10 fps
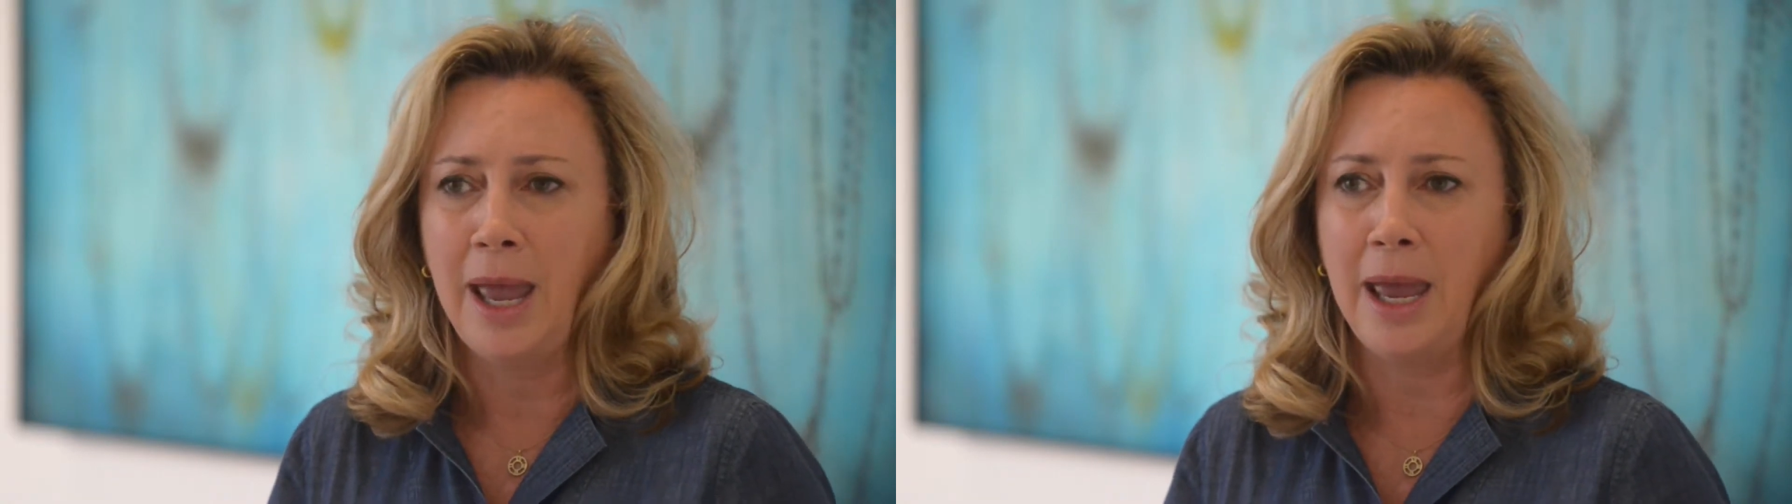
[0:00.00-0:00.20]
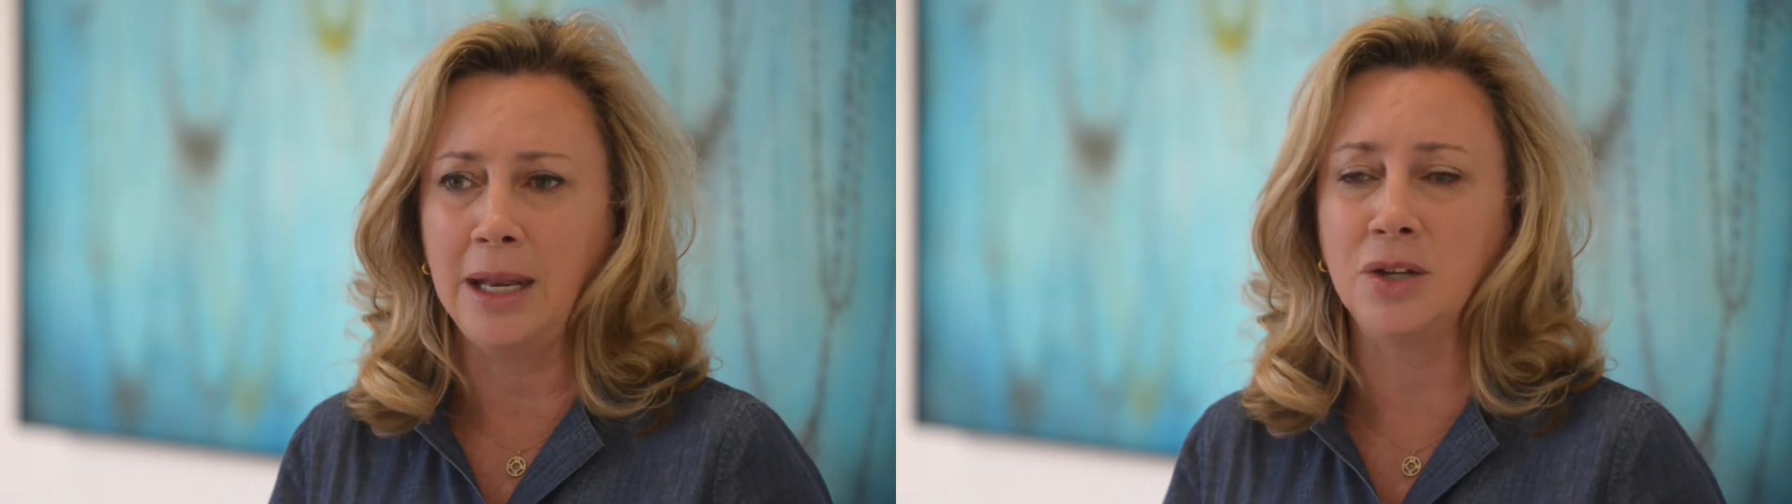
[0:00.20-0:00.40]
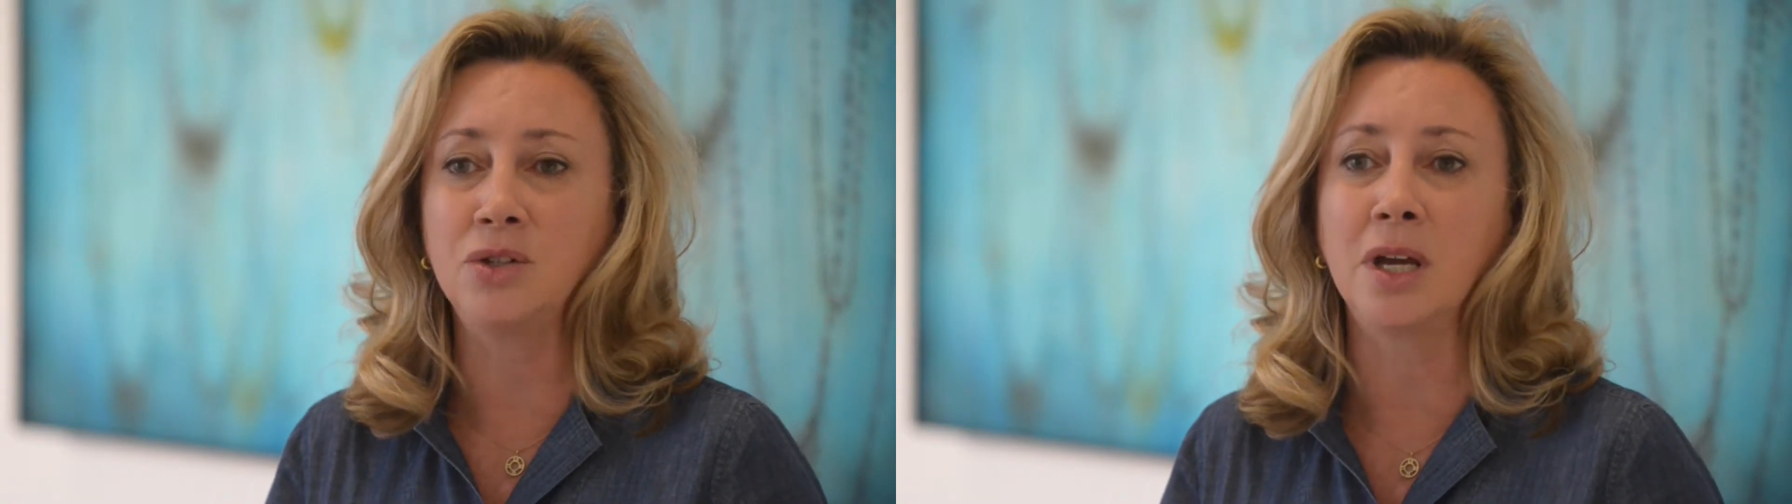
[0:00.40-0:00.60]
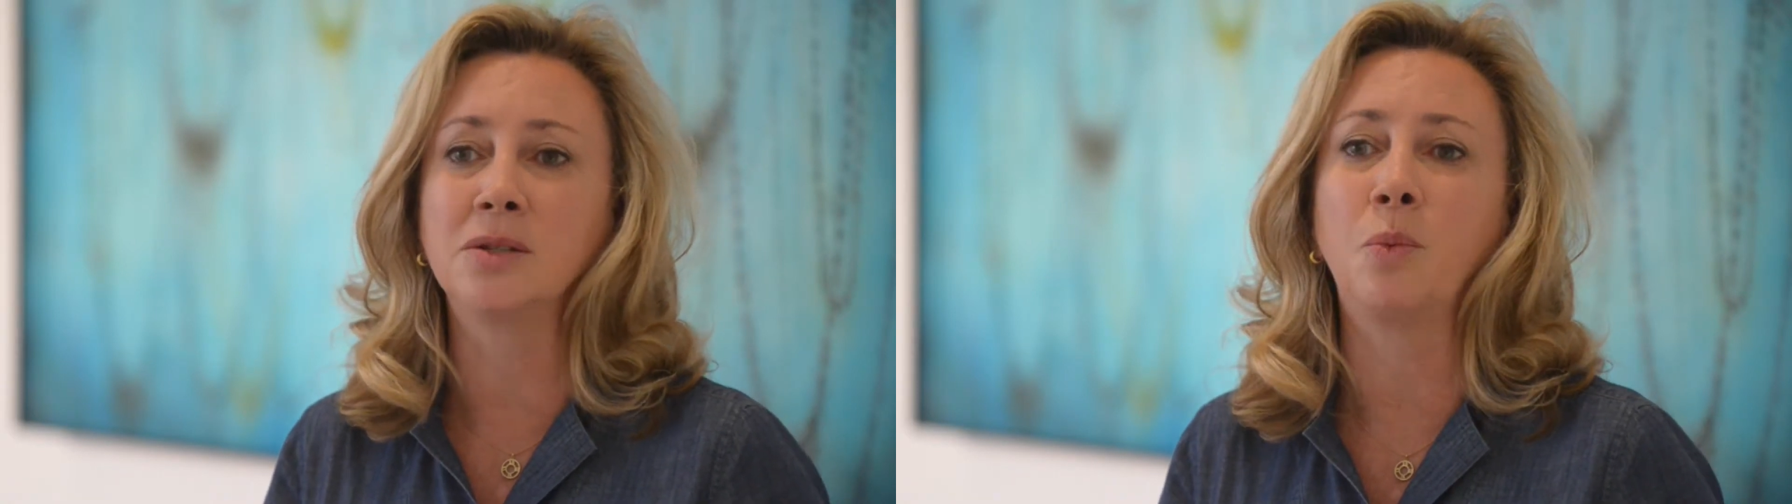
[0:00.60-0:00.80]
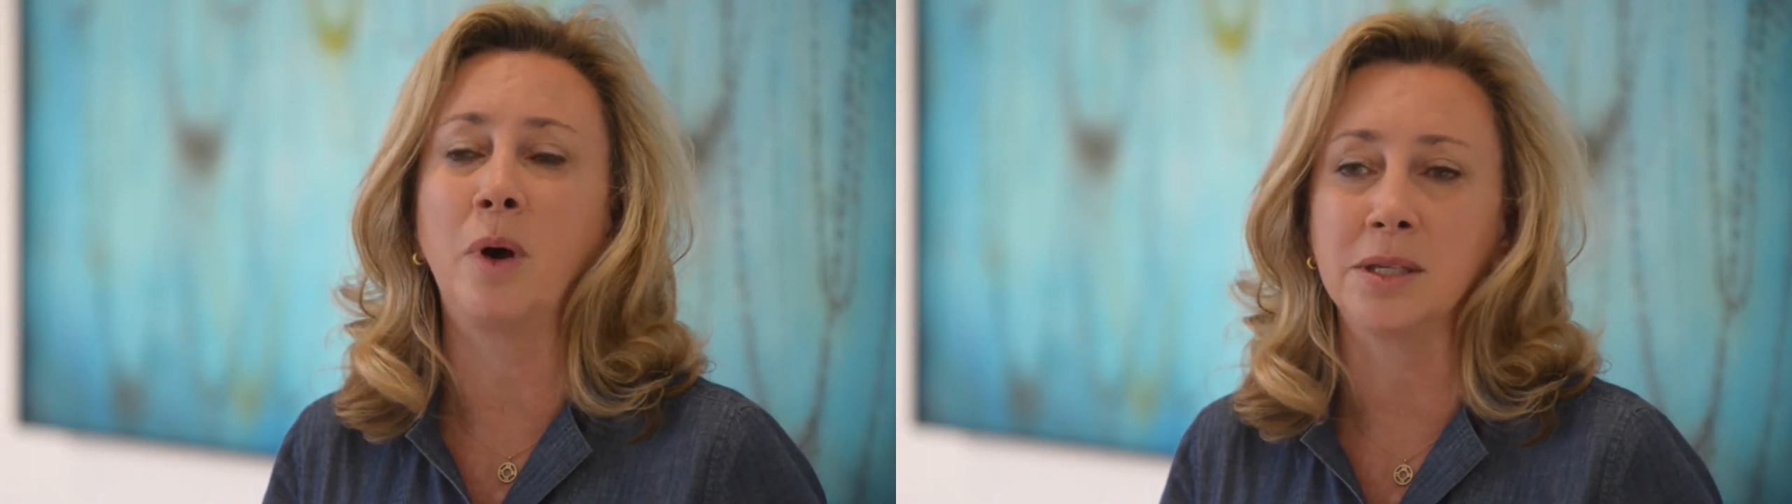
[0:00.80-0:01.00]
and it
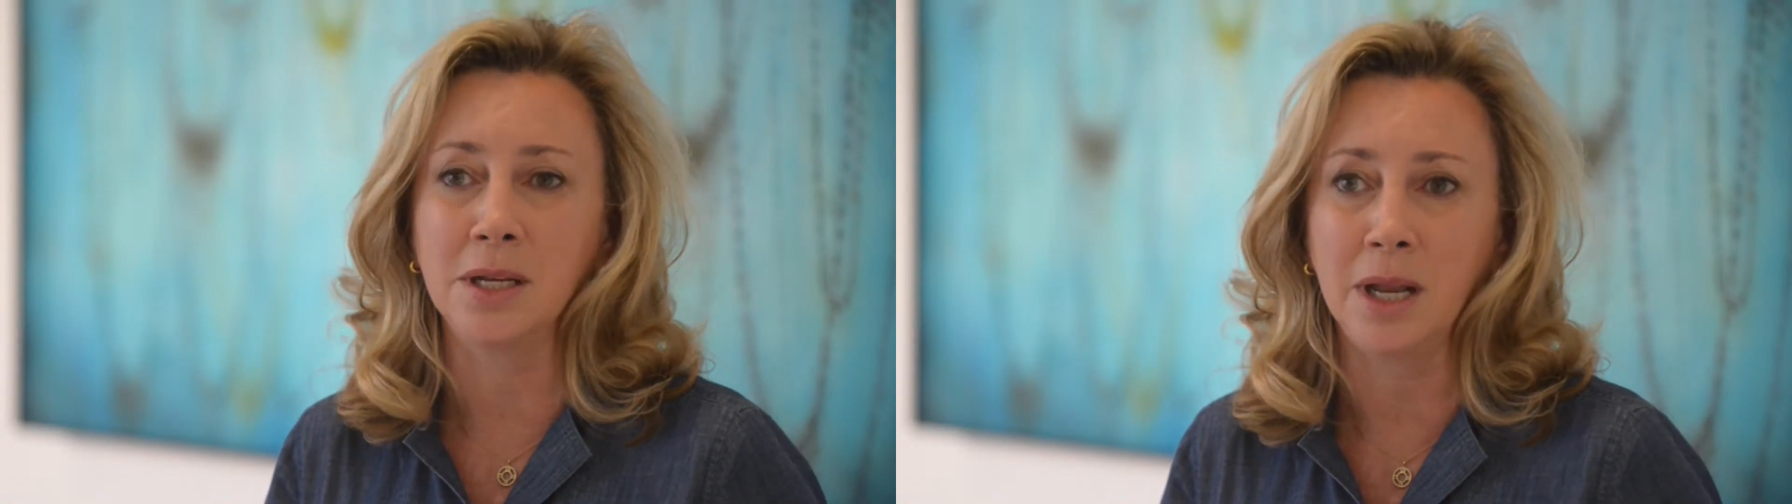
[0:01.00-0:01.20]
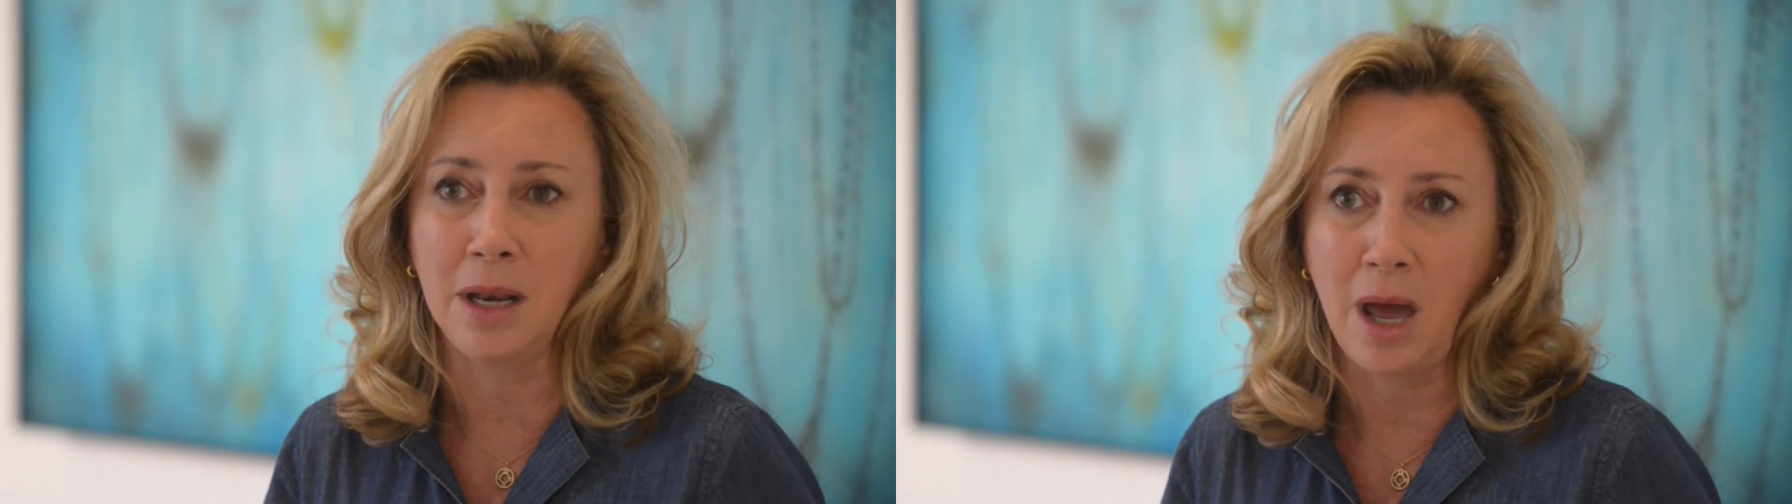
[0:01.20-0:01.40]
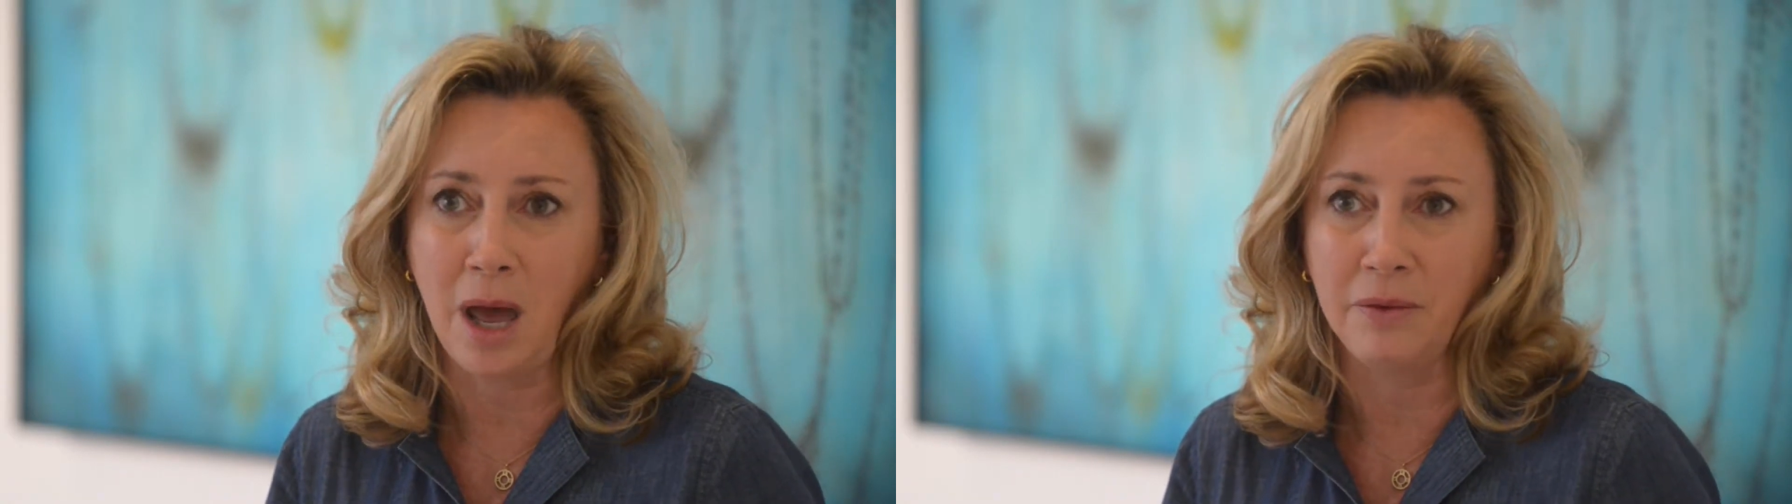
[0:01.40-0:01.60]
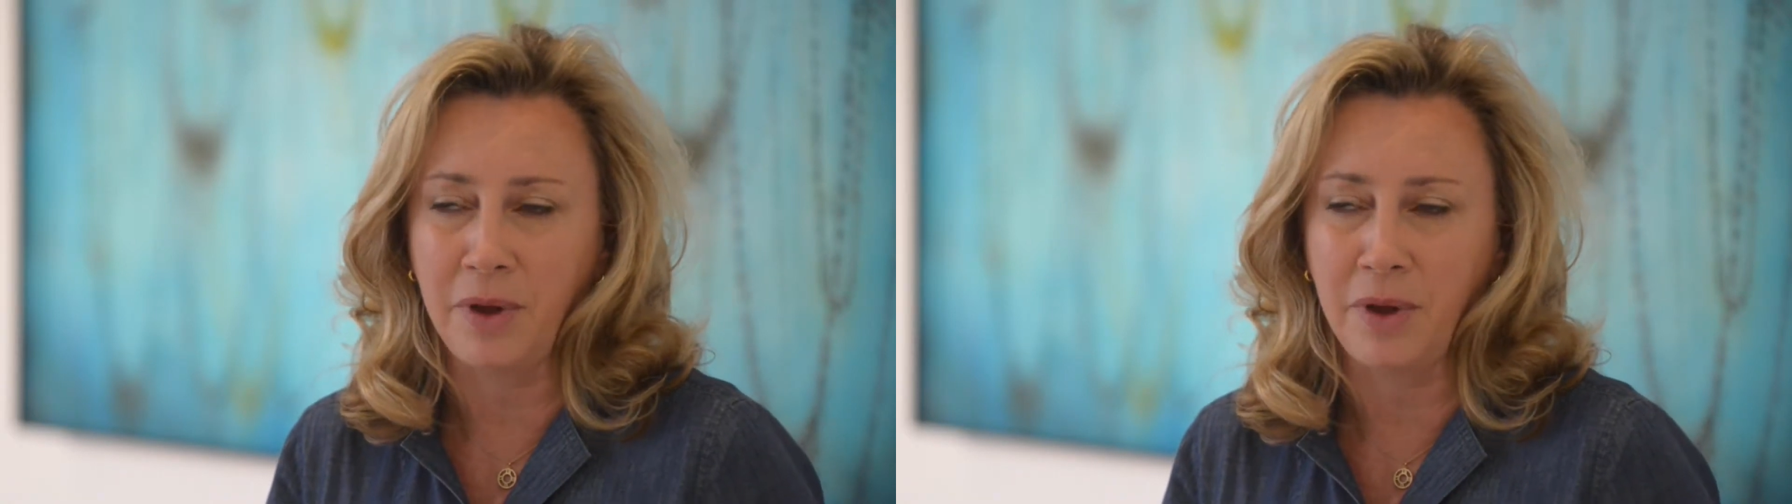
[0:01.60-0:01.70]
just wasn't enough,